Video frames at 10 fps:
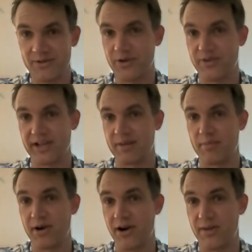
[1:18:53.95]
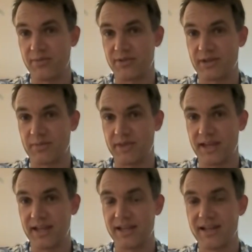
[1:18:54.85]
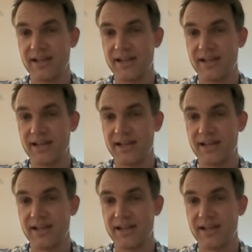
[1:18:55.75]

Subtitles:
or like a bomb or something.